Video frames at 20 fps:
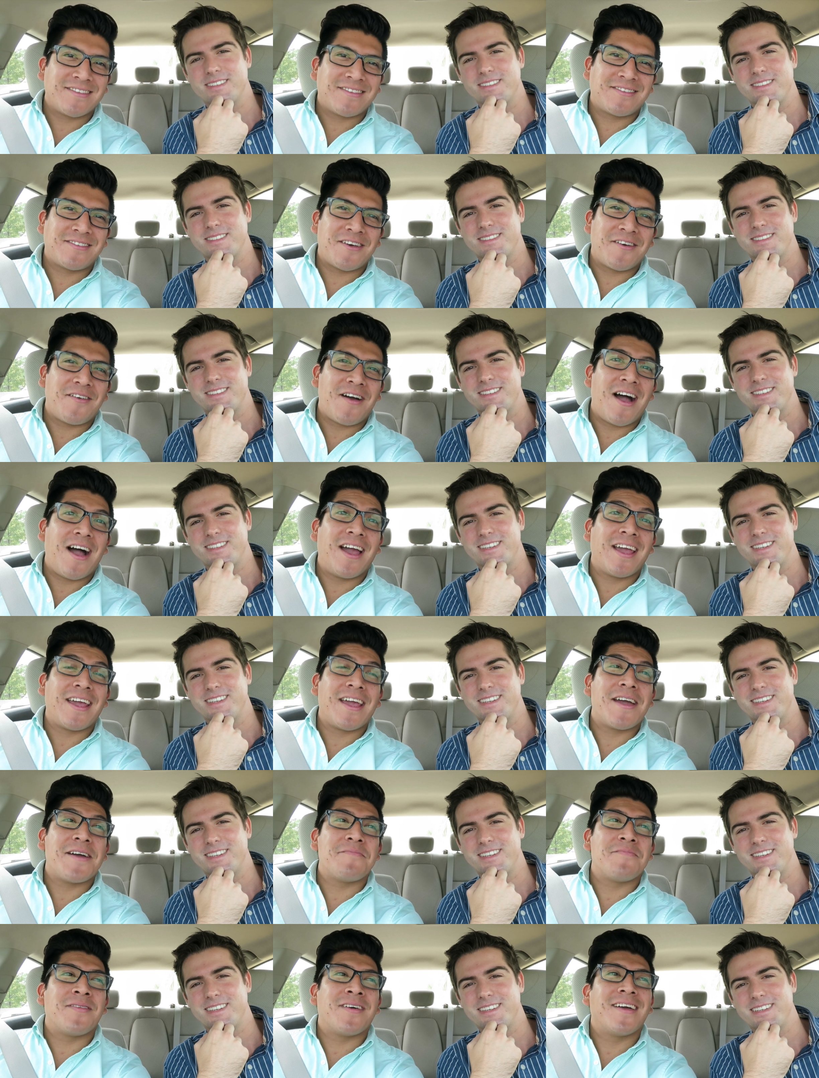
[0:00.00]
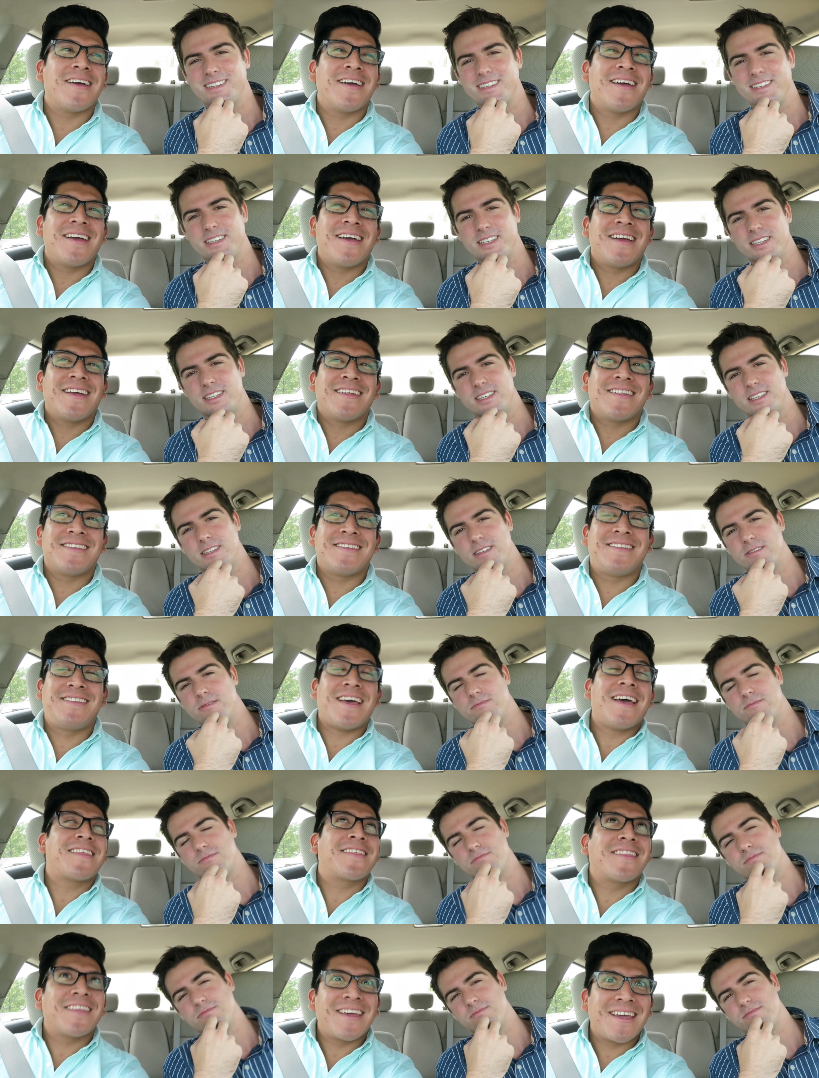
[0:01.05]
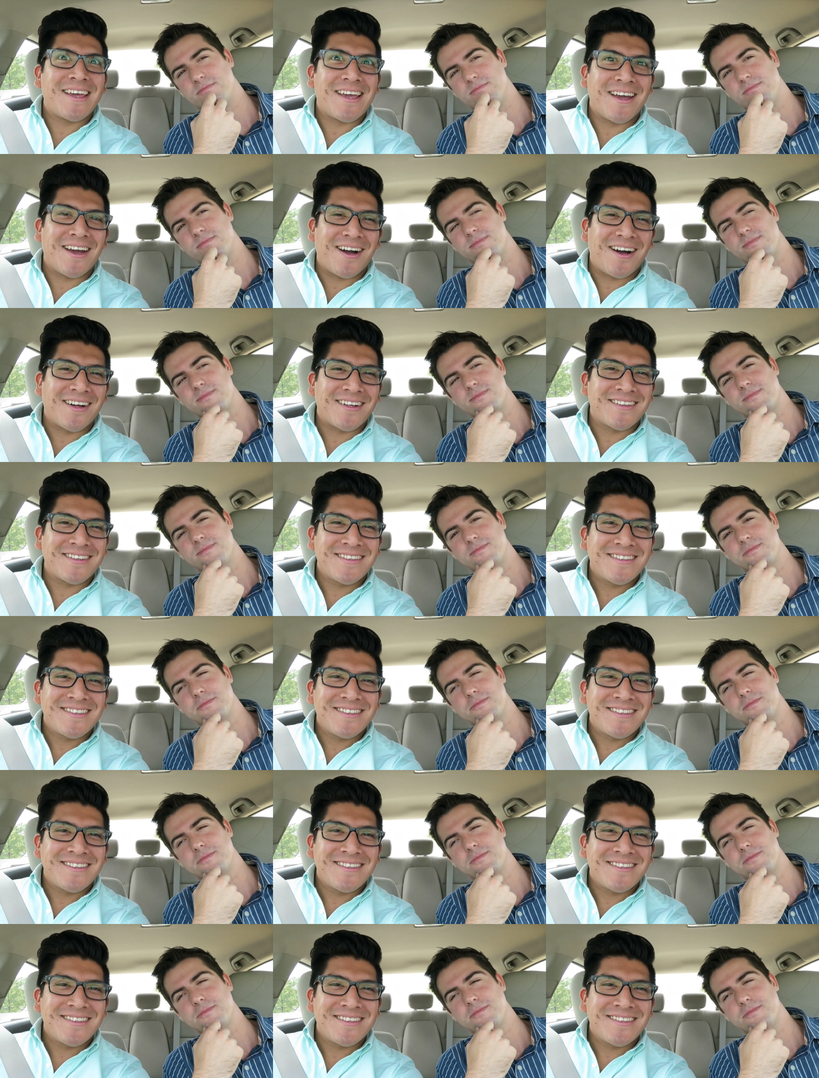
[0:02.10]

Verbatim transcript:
Speaker 1: so I am deathly ill.